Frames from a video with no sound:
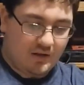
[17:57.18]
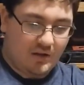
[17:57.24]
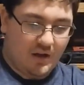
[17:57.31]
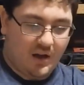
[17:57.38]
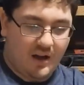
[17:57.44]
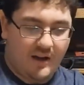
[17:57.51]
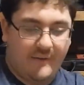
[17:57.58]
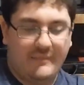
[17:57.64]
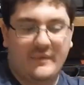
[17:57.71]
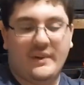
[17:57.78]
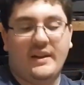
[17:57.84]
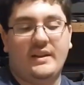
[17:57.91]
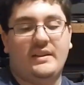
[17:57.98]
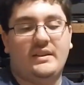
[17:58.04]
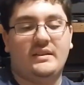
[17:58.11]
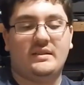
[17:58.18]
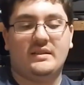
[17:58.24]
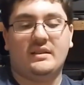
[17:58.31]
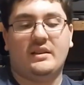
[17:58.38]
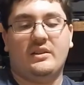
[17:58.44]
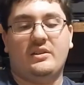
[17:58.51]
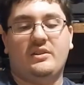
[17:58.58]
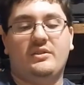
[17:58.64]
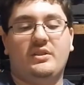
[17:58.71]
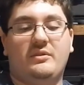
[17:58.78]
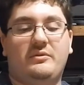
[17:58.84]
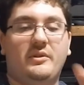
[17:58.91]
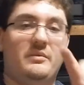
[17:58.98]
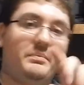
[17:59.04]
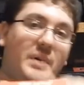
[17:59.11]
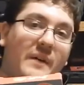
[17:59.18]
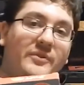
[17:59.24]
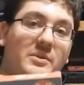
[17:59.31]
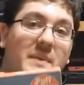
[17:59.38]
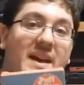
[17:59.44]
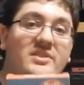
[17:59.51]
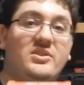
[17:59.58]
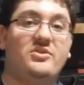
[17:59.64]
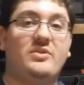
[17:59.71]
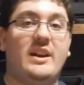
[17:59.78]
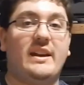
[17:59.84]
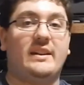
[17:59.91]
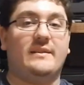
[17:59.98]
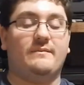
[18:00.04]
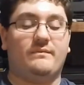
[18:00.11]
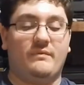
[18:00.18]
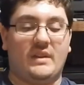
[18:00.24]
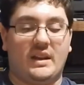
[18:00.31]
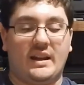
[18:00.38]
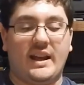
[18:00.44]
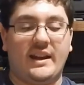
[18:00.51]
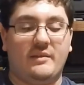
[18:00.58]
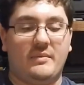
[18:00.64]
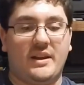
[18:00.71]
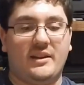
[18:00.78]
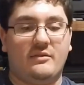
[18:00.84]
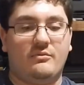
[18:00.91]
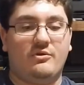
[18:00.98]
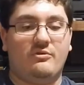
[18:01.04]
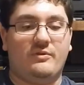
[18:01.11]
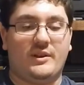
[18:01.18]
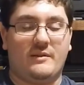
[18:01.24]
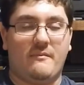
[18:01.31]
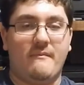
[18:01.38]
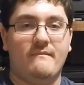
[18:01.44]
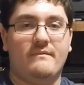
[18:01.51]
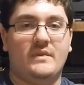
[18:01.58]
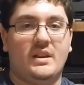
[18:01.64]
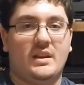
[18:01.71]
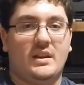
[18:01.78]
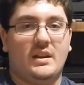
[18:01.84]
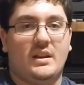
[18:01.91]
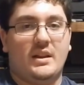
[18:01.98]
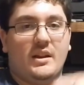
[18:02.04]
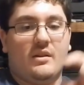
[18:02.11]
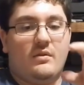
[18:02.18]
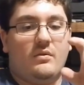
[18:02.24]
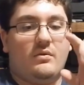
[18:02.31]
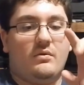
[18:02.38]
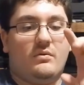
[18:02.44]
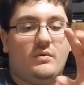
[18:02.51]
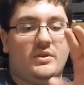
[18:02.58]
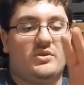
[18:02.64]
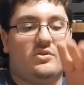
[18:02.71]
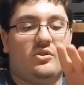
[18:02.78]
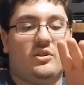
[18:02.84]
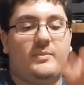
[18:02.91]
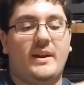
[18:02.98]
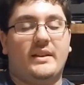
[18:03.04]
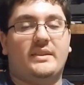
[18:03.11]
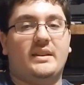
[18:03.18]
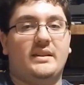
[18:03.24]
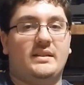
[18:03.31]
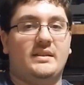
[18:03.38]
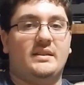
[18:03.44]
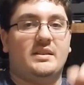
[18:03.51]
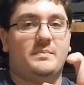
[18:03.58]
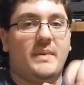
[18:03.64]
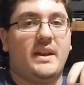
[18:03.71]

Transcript: This is a little different. Puff the Magic Dragon, an animated movie. What's cool about this is it's